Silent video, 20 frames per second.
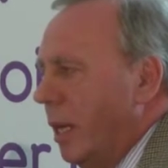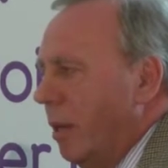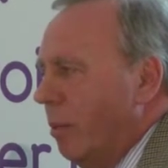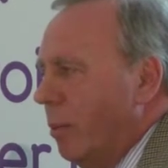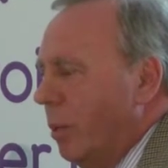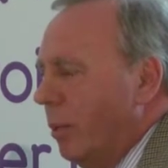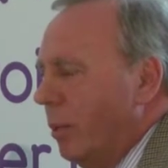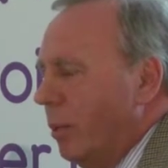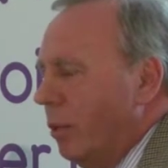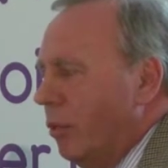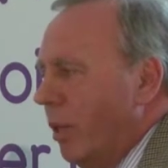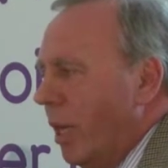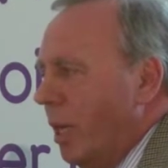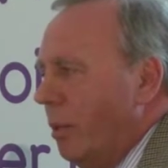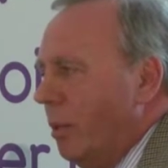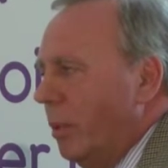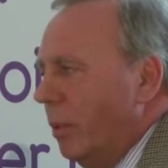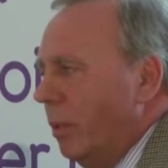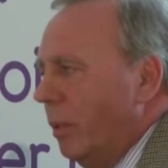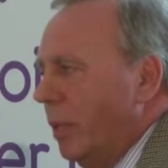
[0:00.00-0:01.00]
more than
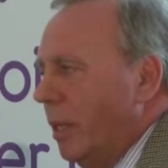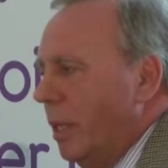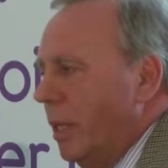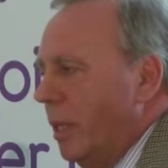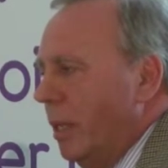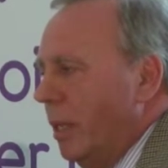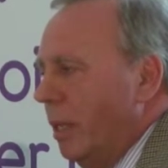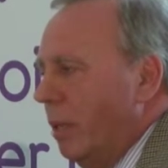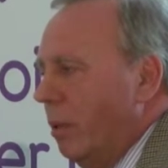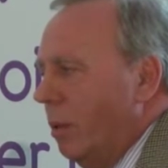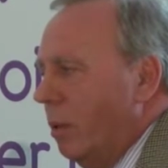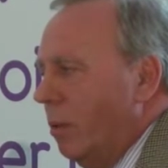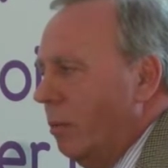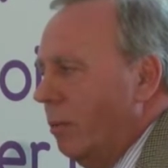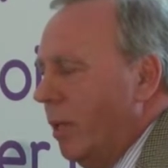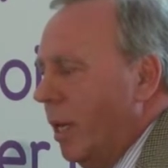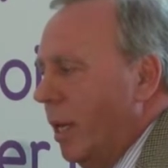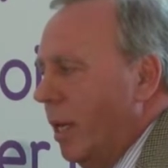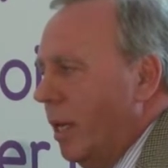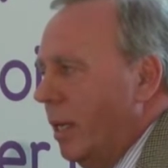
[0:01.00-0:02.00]
treble of
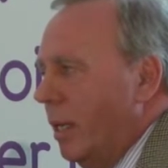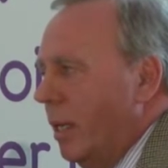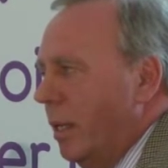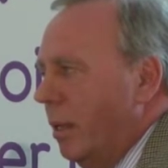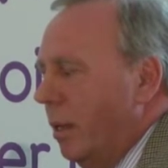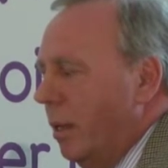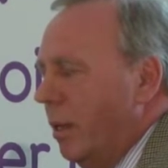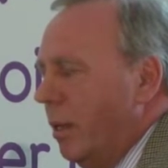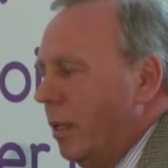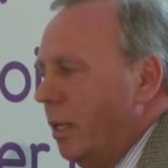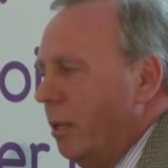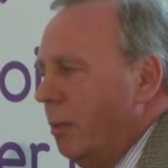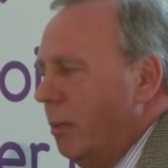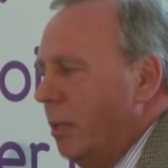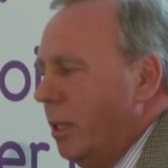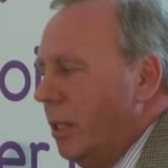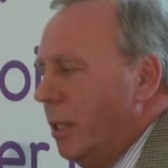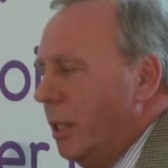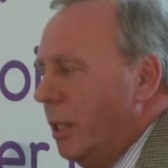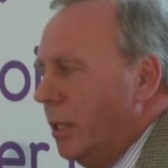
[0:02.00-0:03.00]
that in other
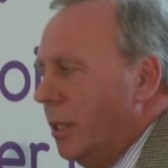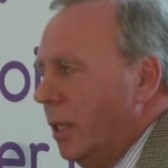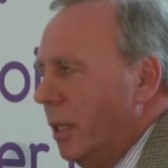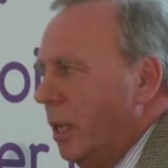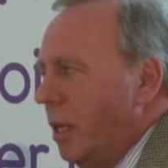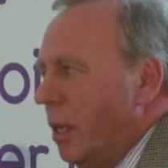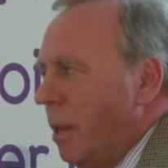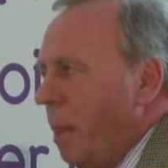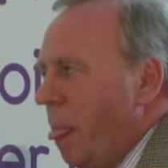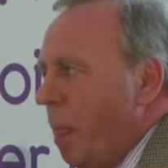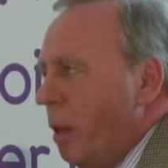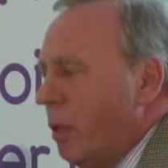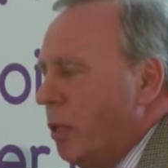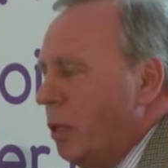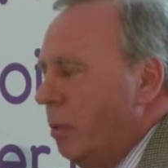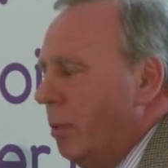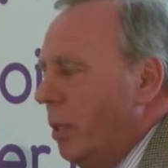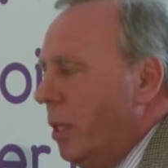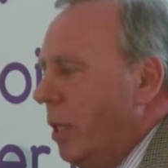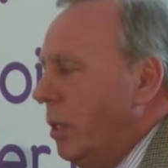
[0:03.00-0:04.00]
communities. So
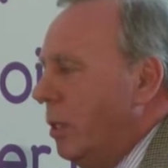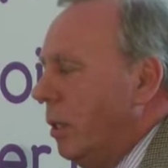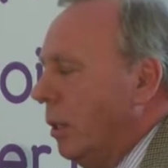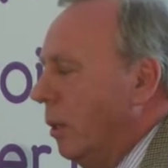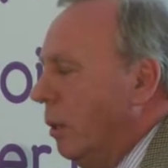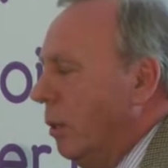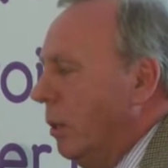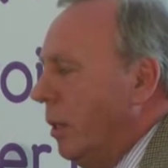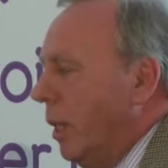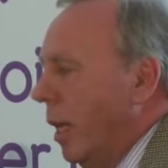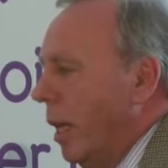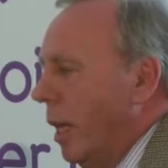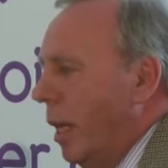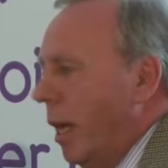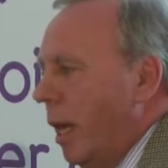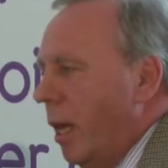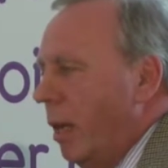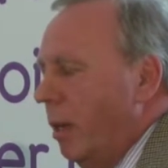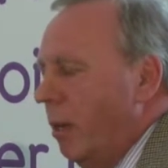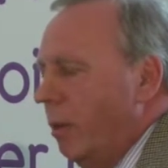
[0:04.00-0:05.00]
we need to look at
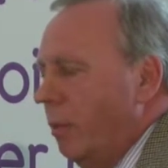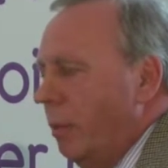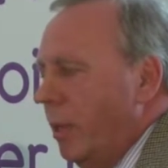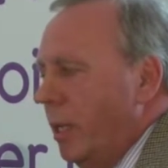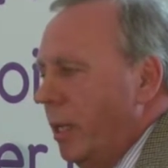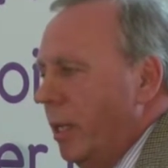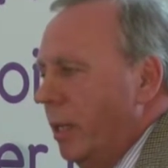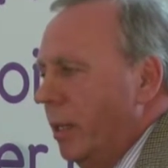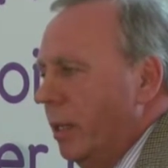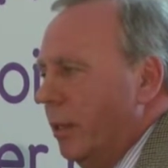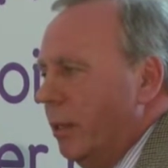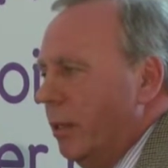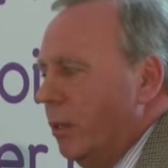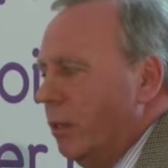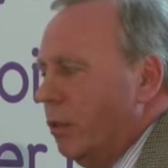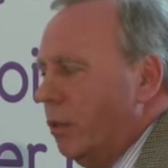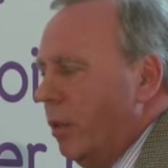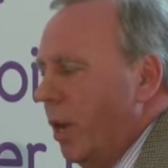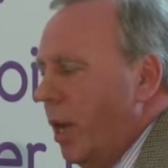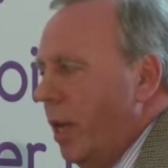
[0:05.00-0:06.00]
how we
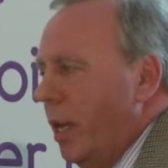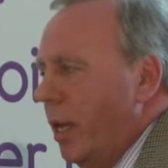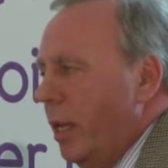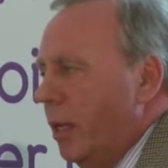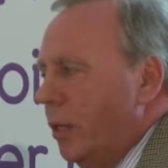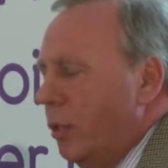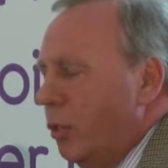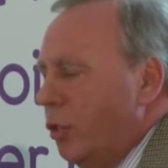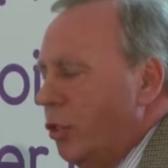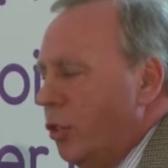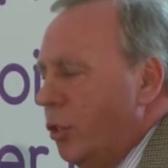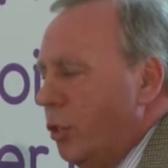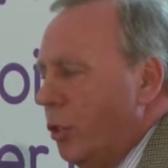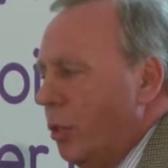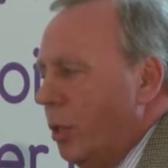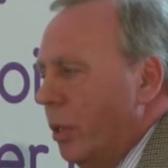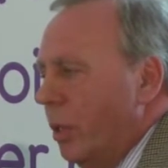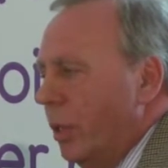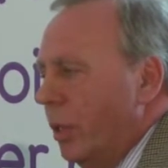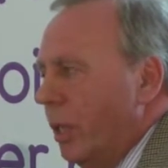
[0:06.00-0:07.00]
try and
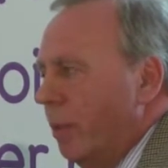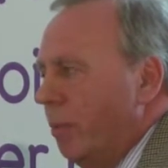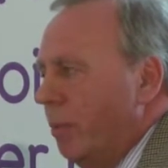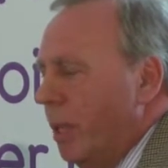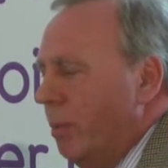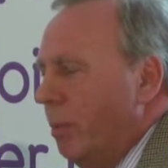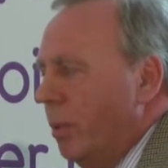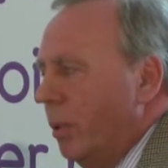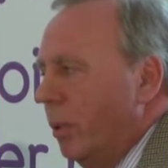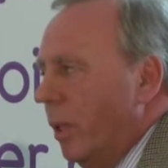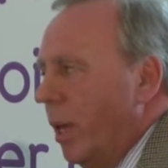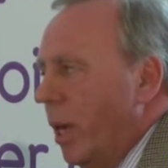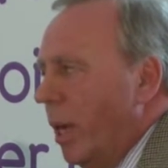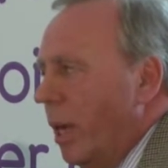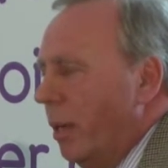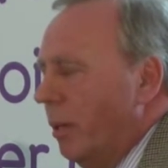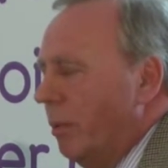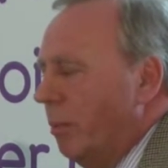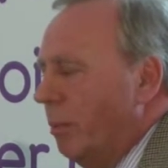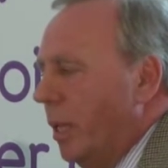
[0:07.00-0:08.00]
ensure that people
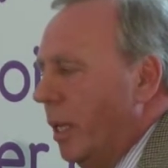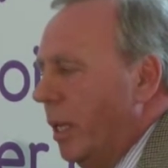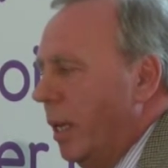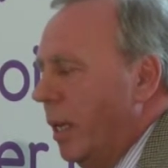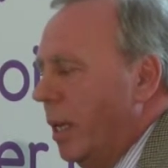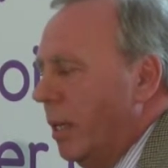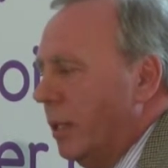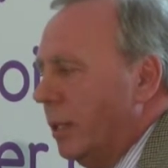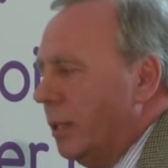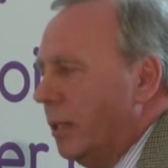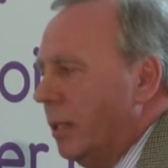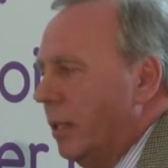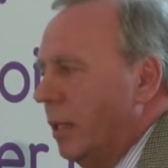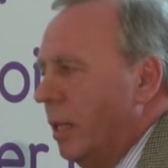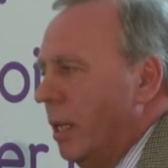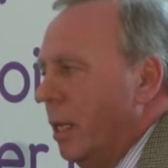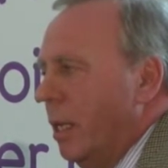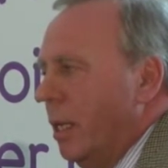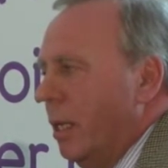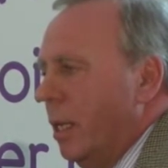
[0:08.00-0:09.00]
aren't being asked
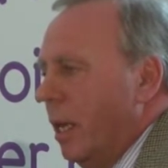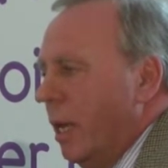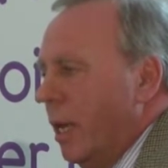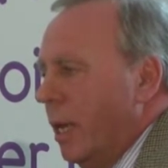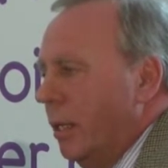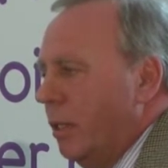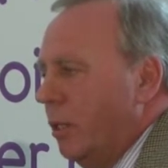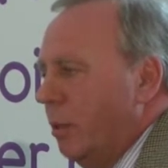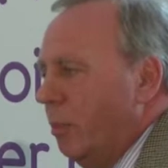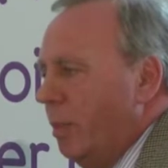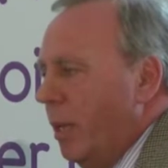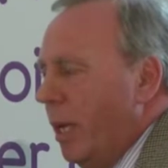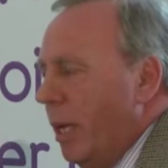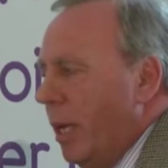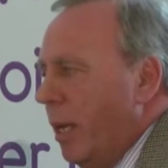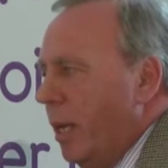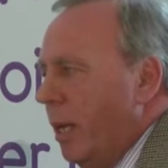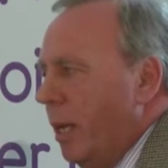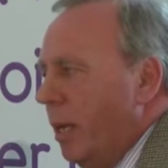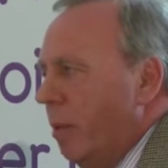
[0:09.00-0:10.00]
to
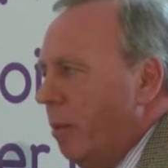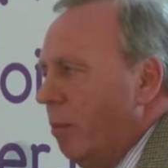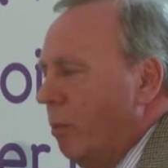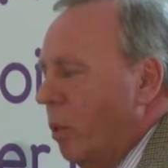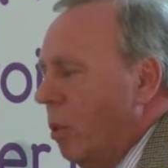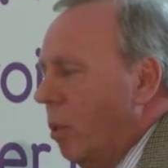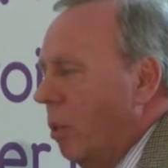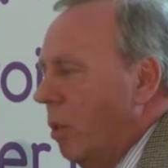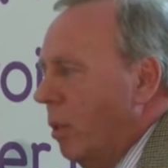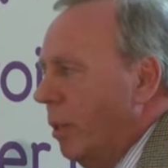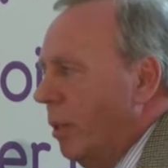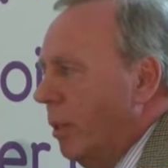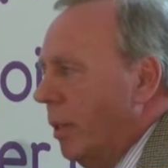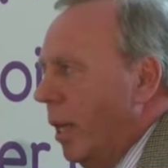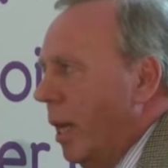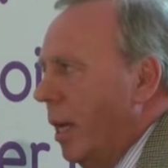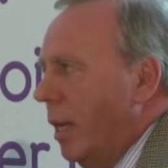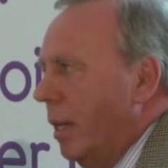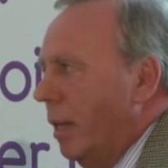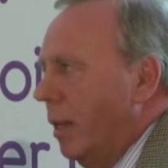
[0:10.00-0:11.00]
pay more
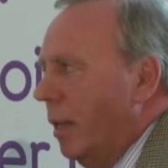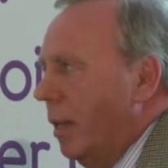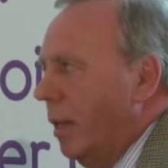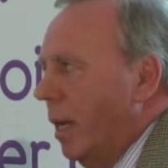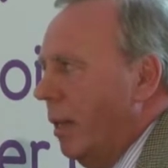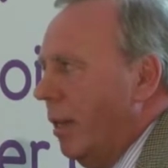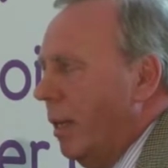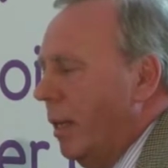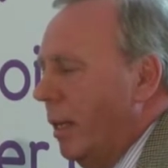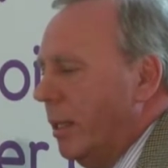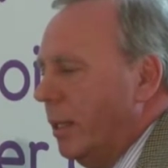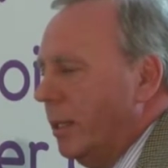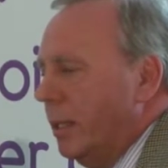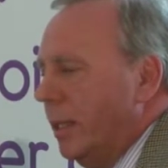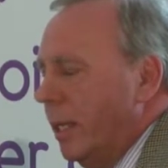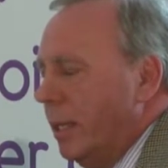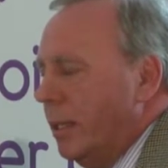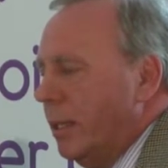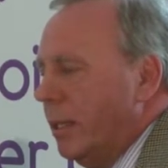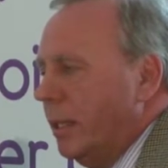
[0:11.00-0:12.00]
than I think is
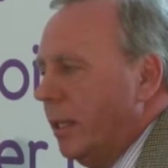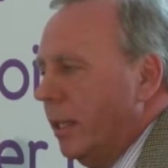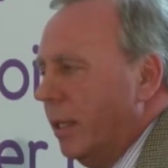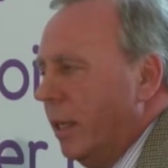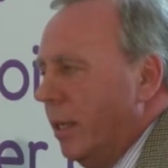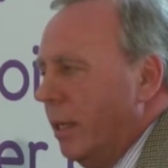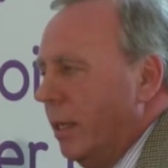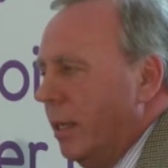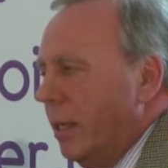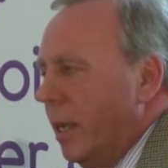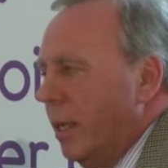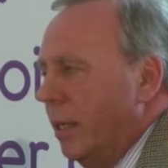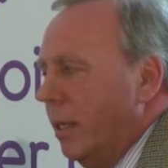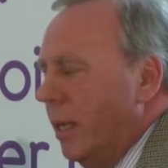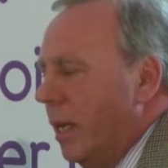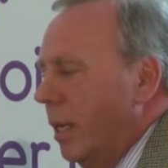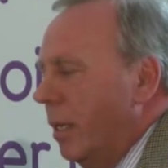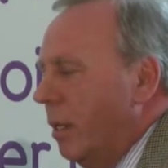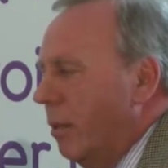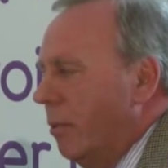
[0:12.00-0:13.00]
necessary at
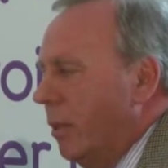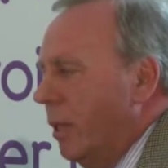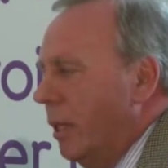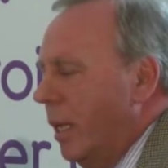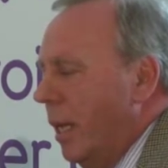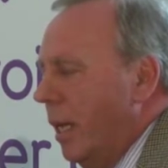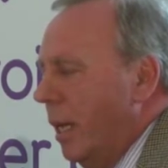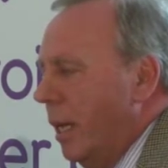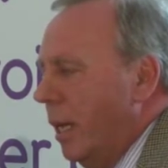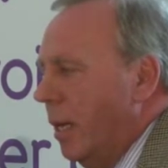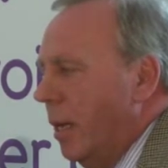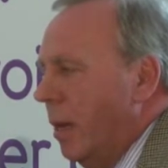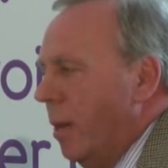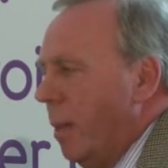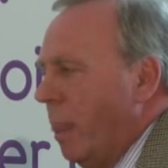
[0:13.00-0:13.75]
the end of the day.